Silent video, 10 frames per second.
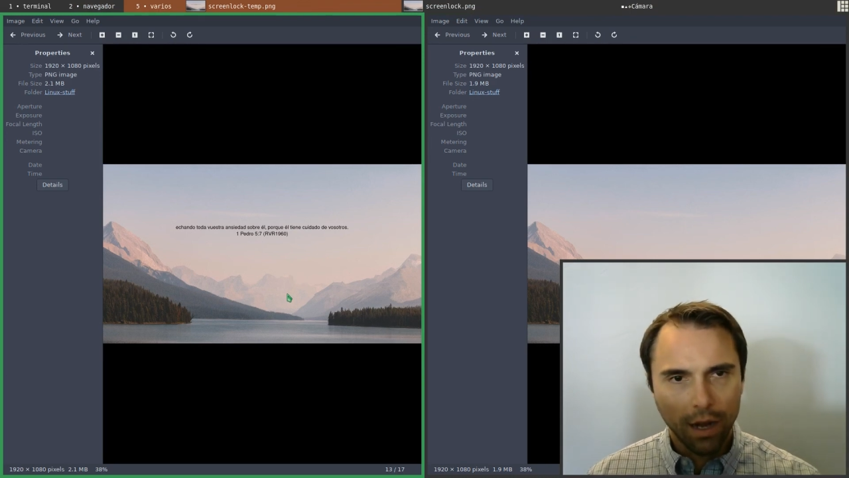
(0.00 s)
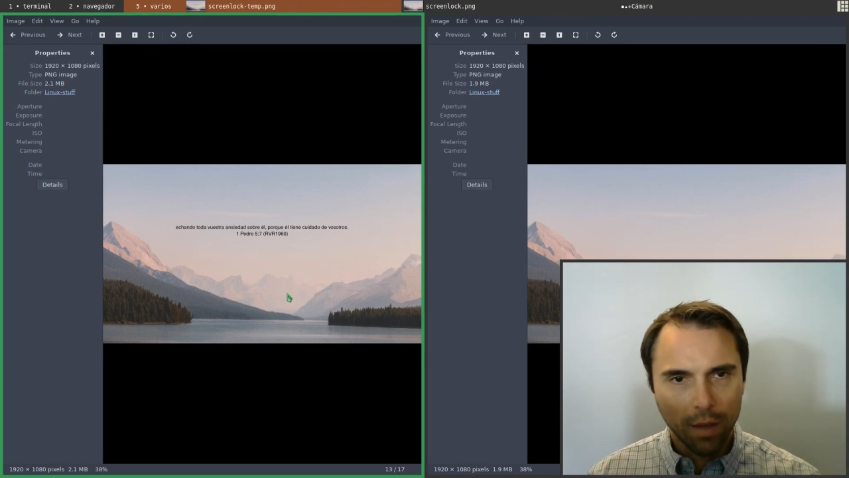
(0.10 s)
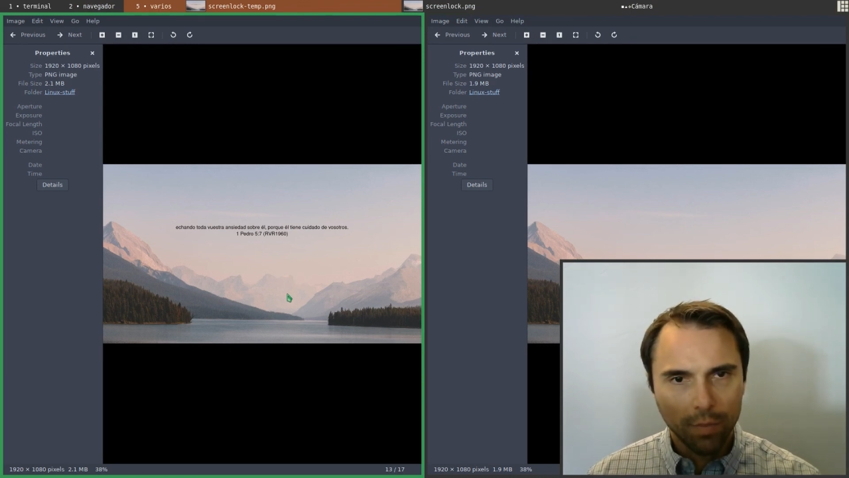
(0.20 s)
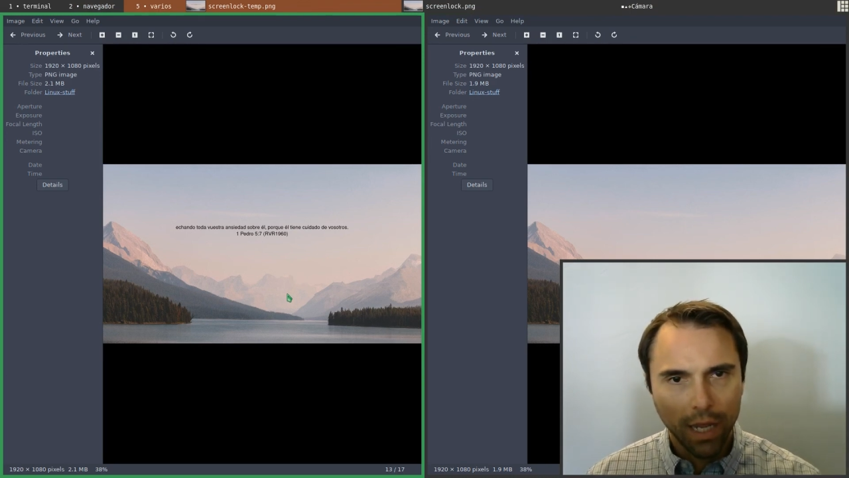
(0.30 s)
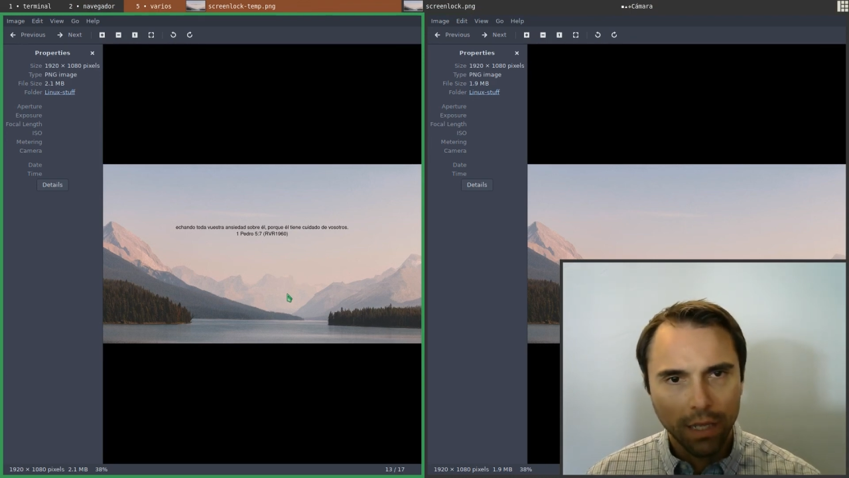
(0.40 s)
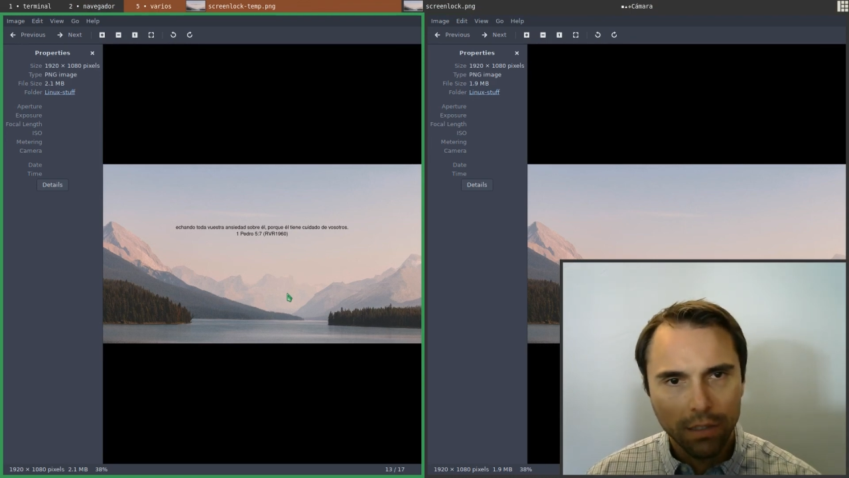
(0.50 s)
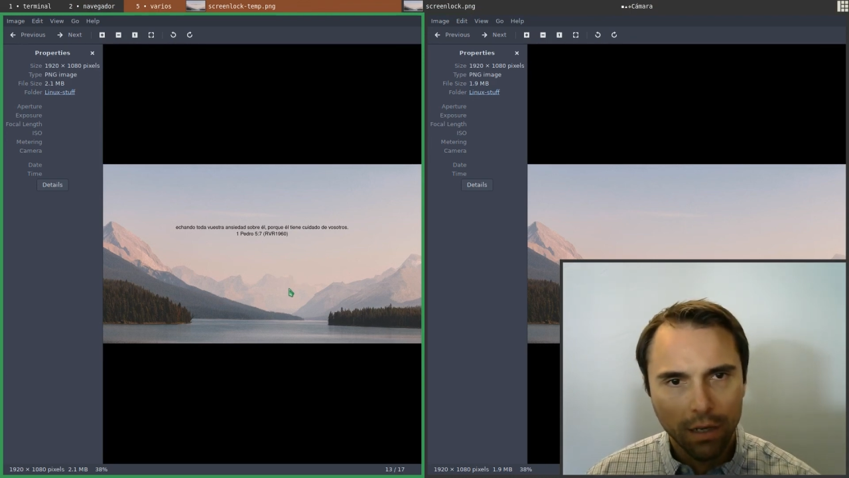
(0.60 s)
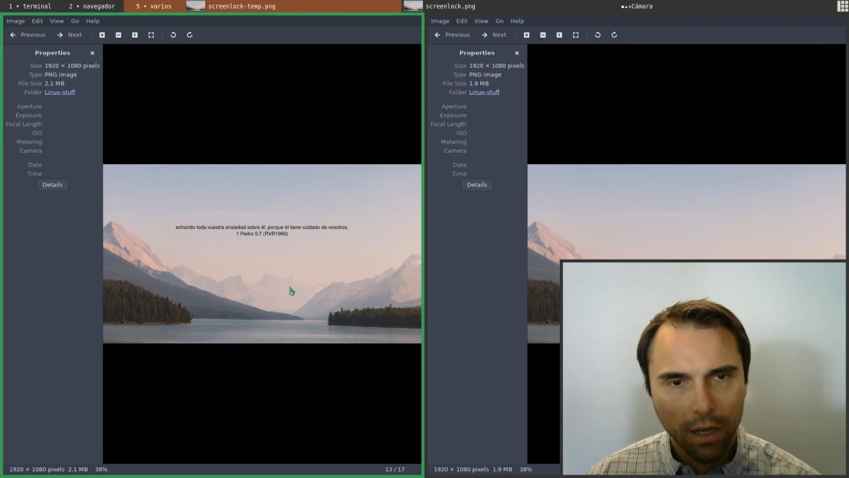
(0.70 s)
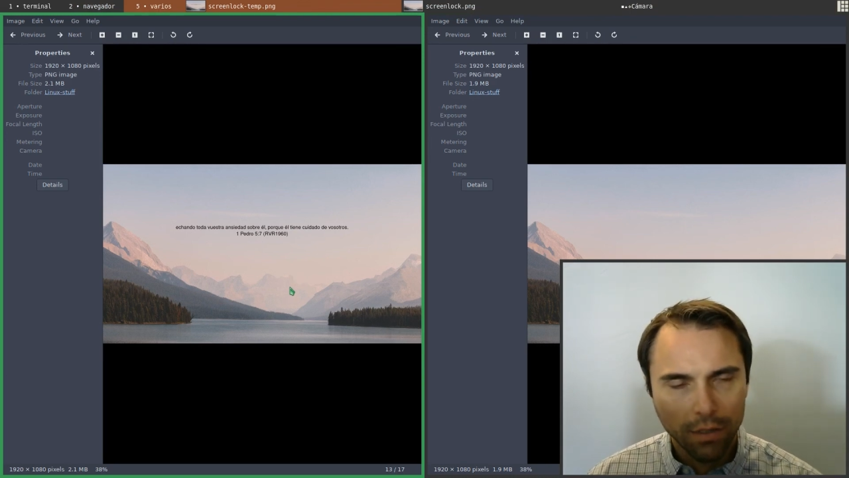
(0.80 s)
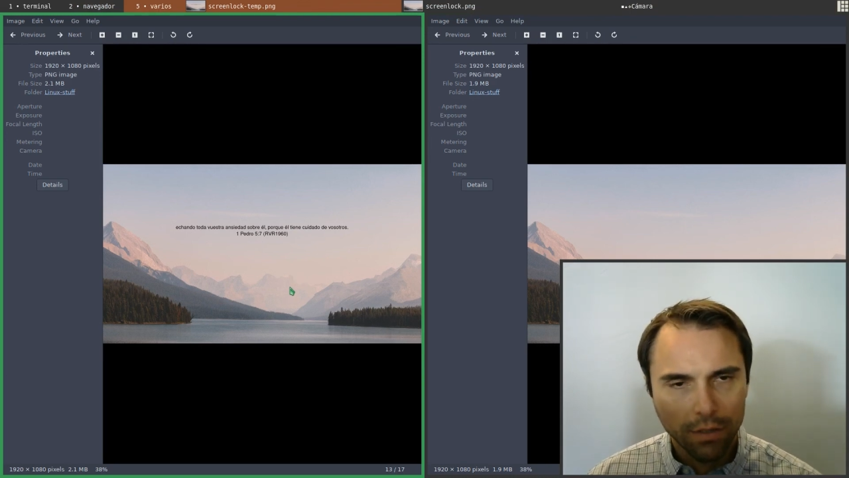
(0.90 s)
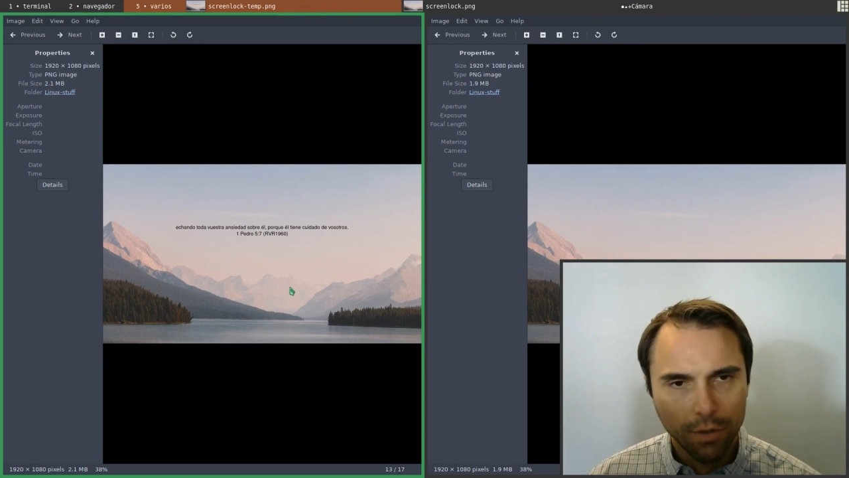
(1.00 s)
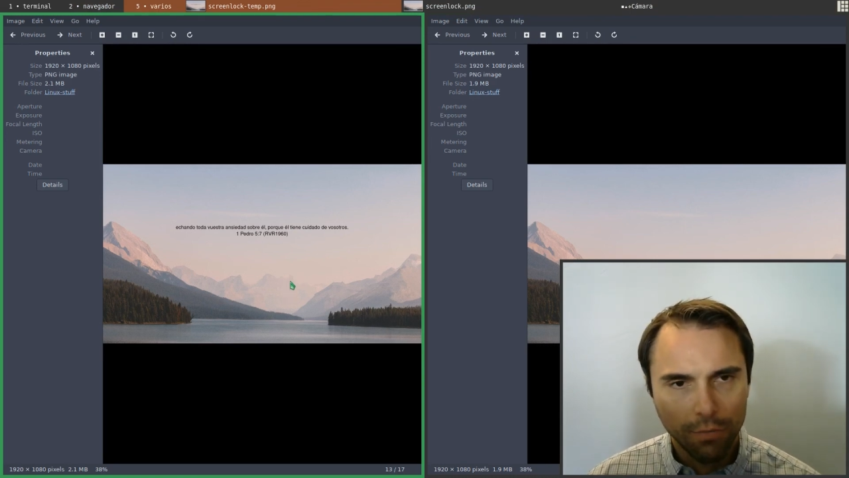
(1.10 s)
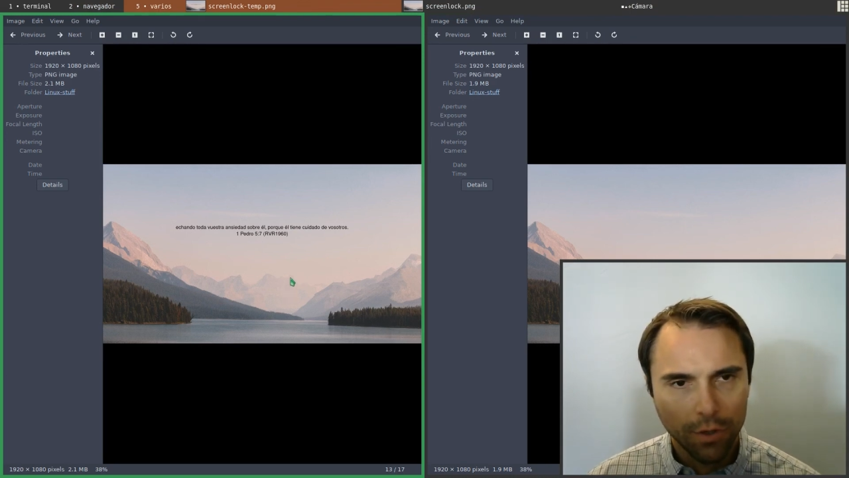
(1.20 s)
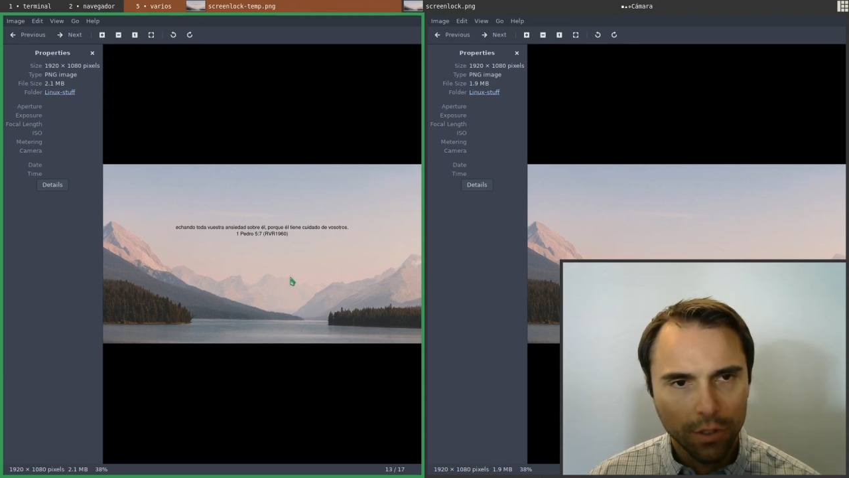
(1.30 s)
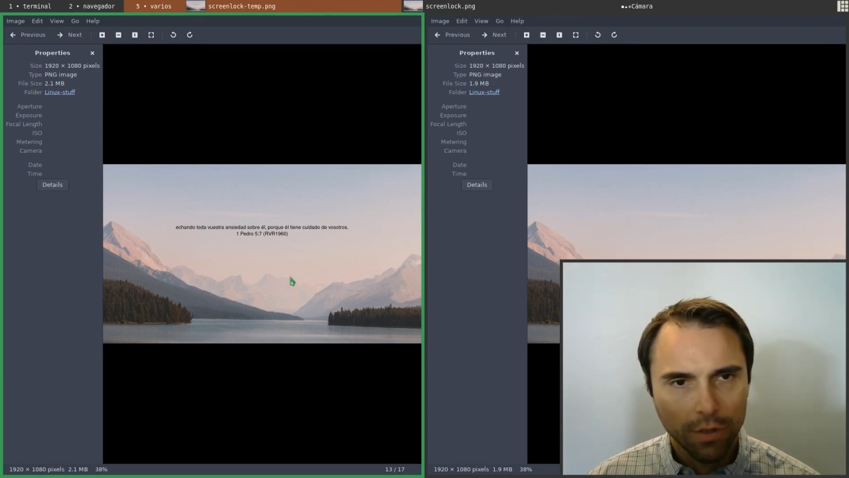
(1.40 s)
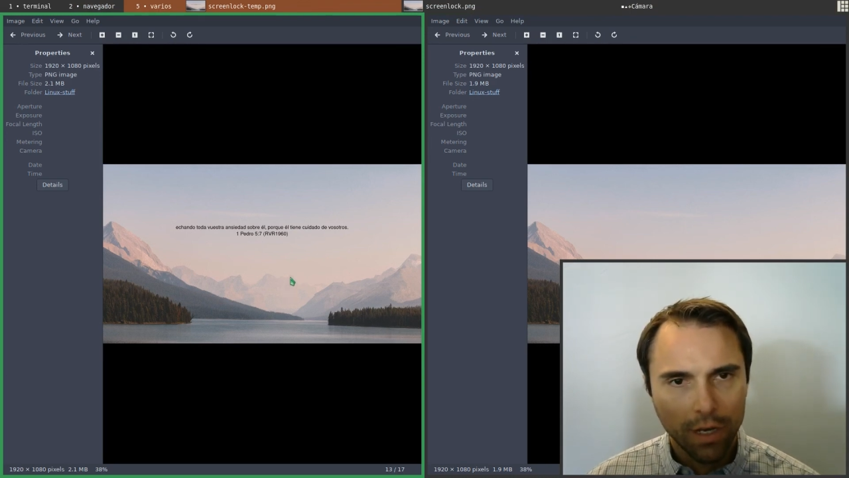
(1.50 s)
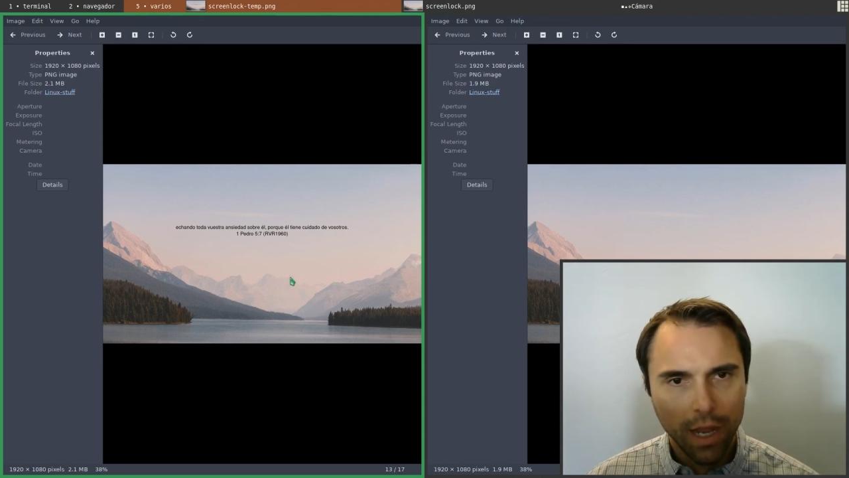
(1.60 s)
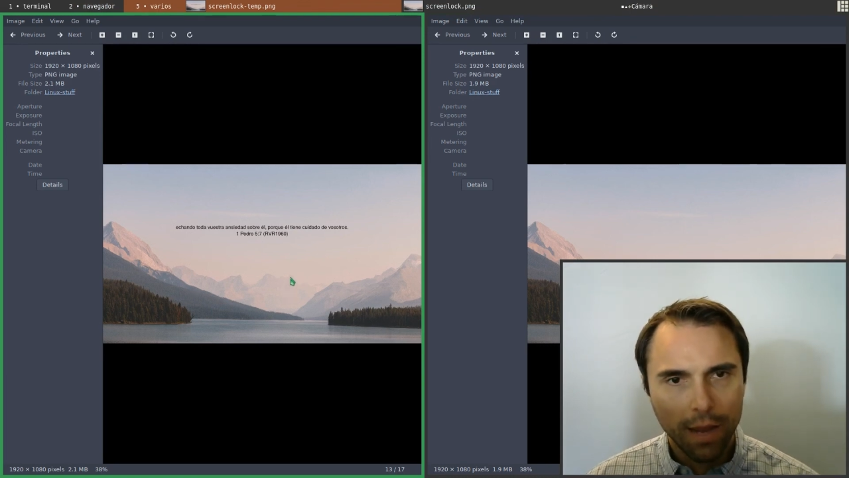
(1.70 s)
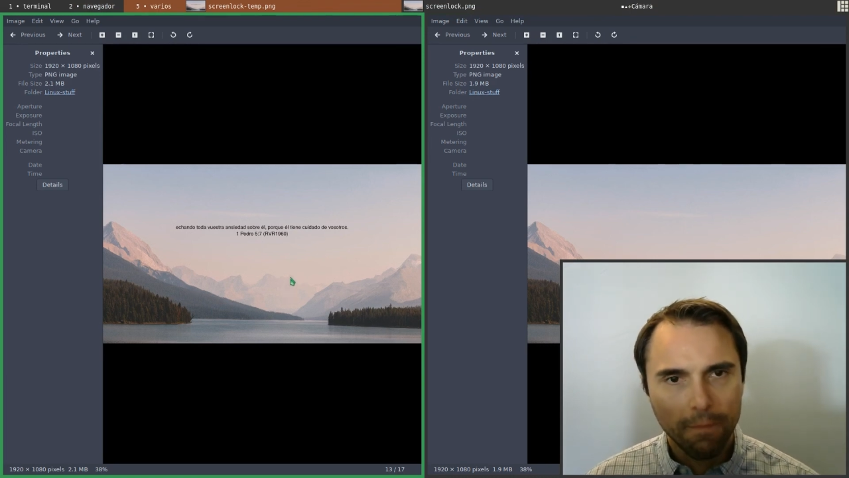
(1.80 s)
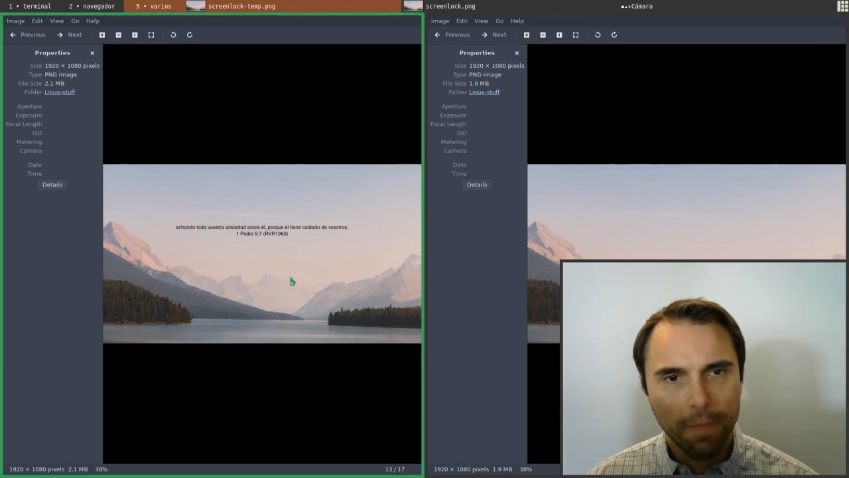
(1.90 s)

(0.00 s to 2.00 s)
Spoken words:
updates and does the verse of the day.